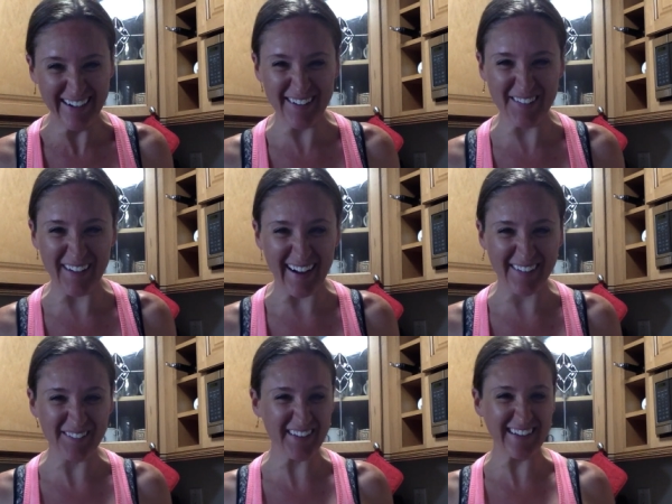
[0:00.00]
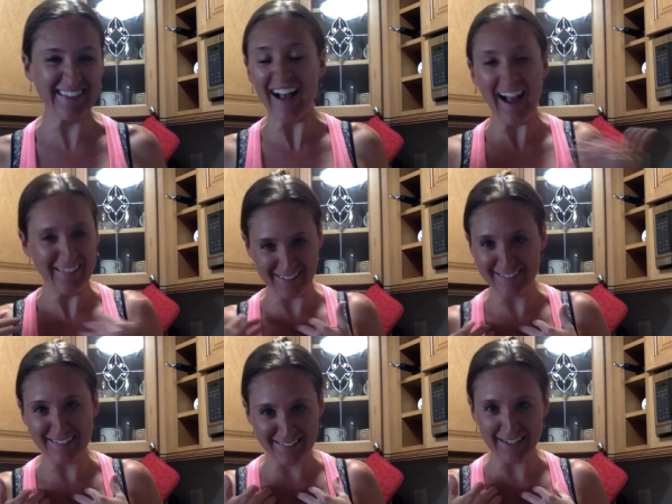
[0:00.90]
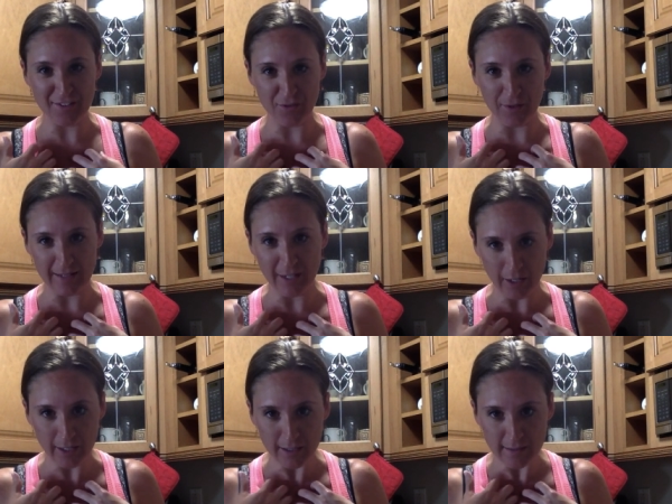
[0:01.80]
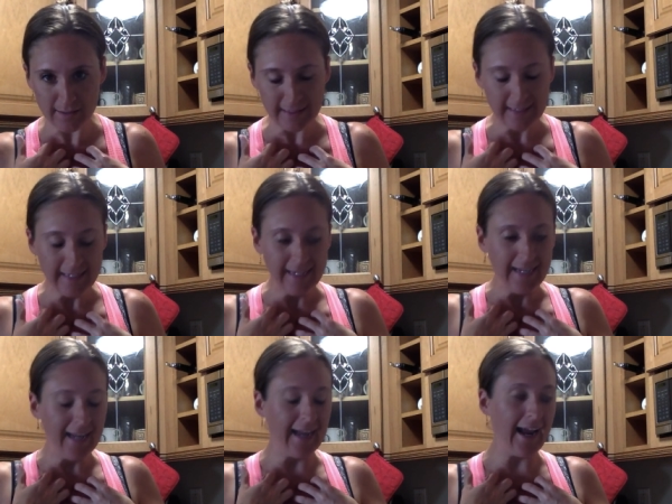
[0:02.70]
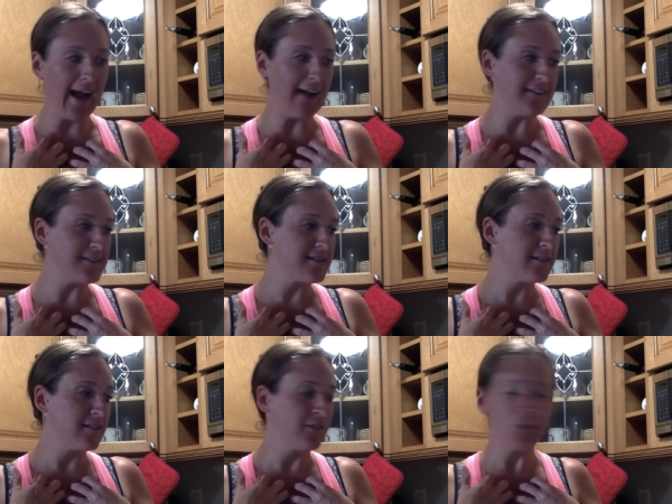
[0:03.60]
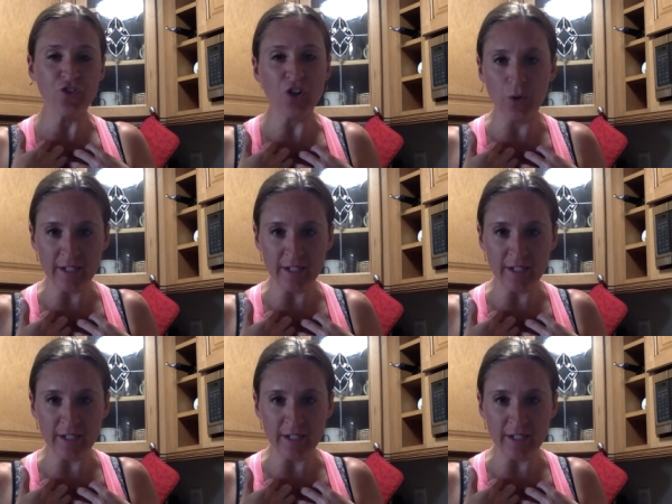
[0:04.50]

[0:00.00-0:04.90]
hear about because I think they taste really good. And they're so